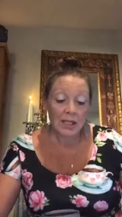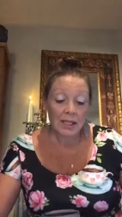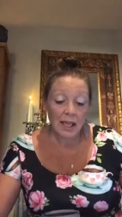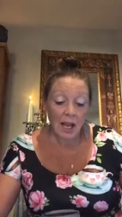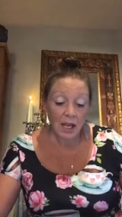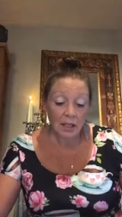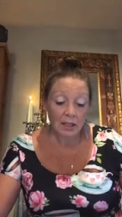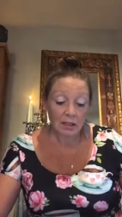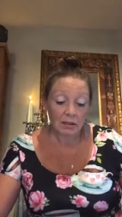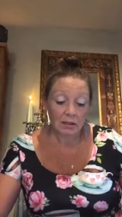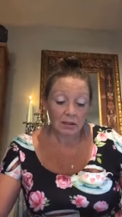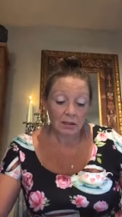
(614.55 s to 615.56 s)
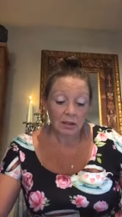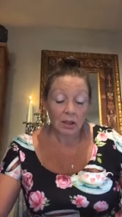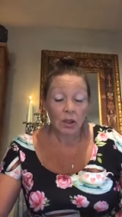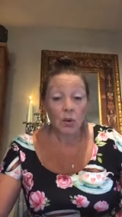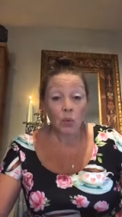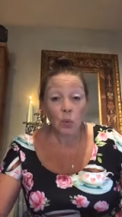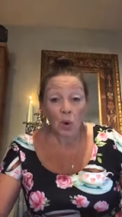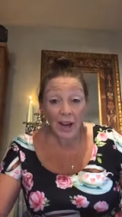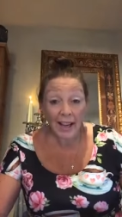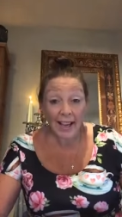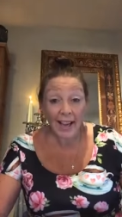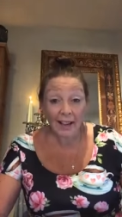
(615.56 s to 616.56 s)
Son,
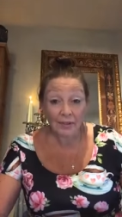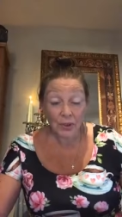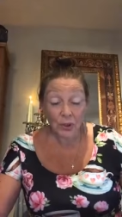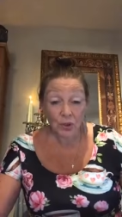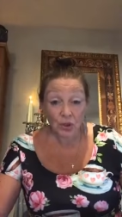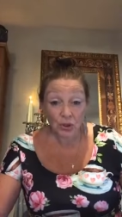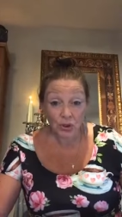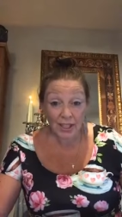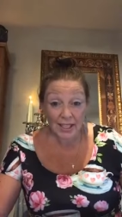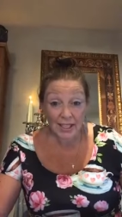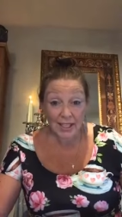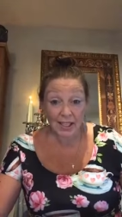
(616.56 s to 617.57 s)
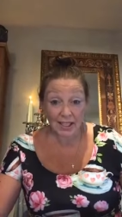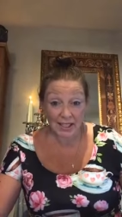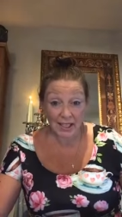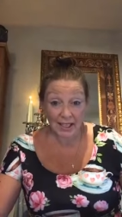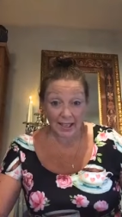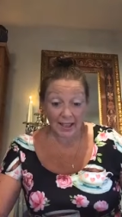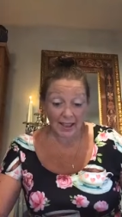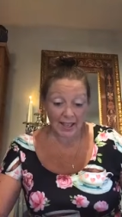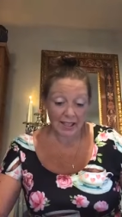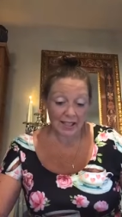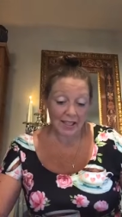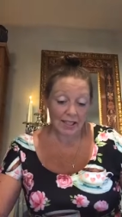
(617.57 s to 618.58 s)
why have you treated us
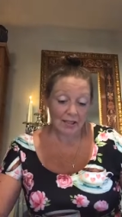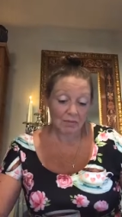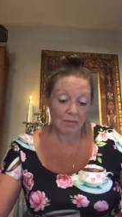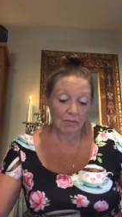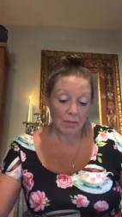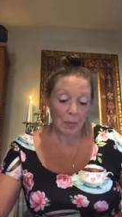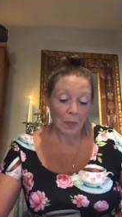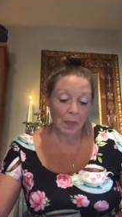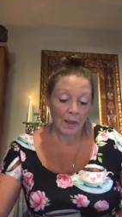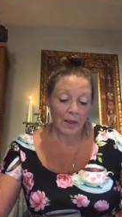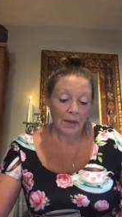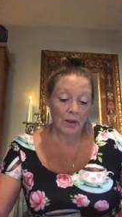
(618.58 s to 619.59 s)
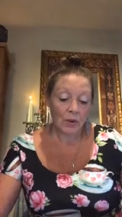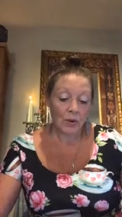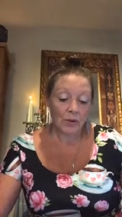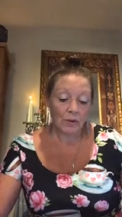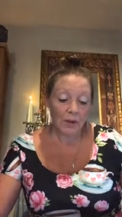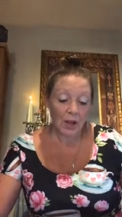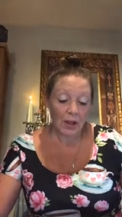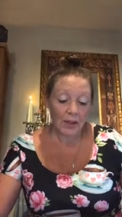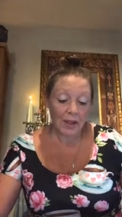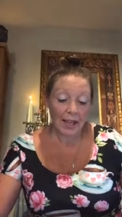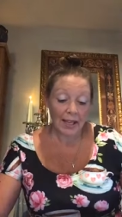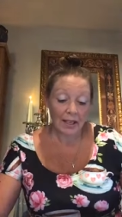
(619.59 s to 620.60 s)
like this? Your
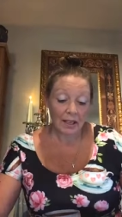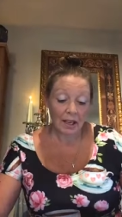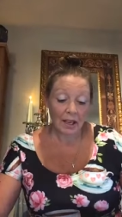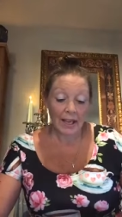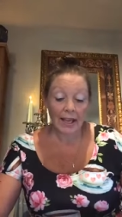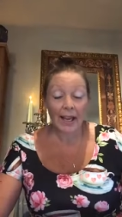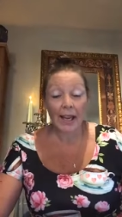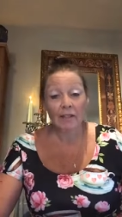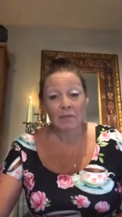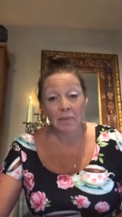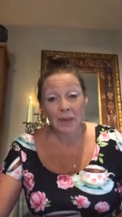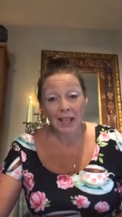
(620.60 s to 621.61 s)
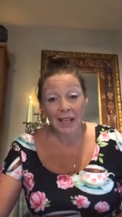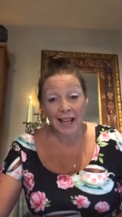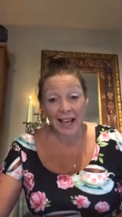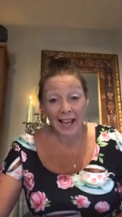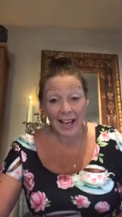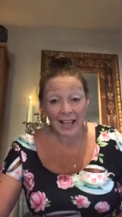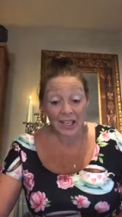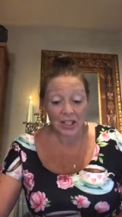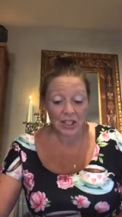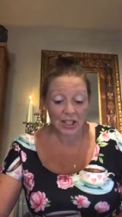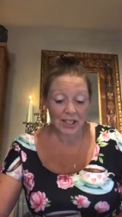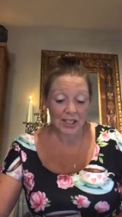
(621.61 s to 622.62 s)
father and I have been
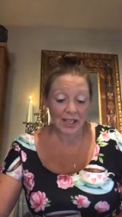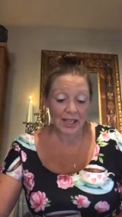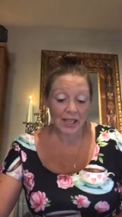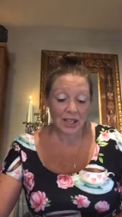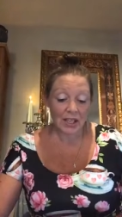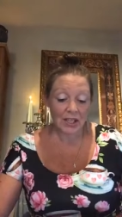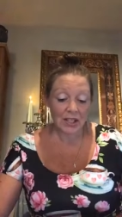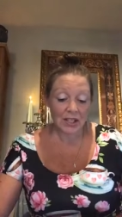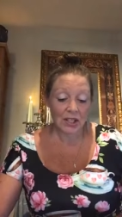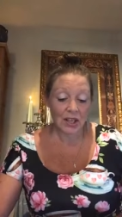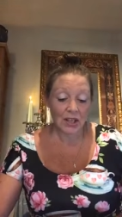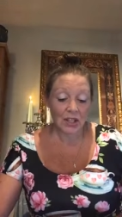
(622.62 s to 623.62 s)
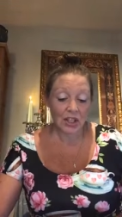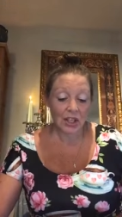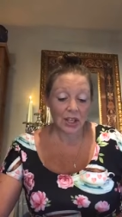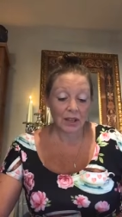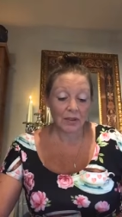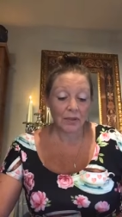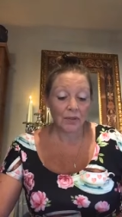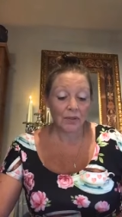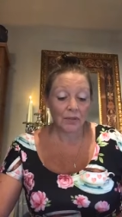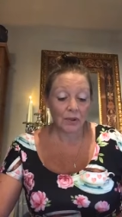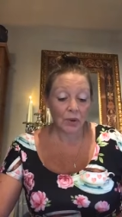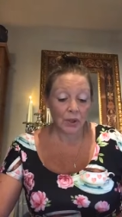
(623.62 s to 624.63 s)
anxiously searching
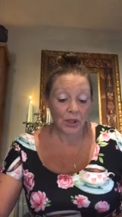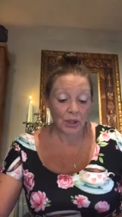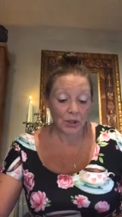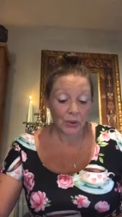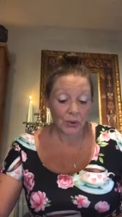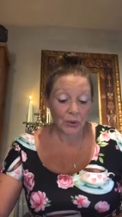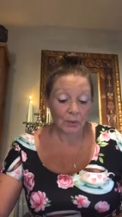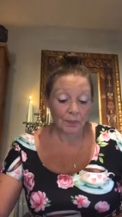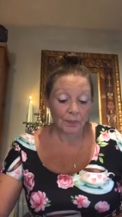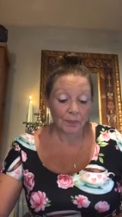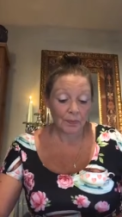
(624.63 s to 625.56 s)
for you.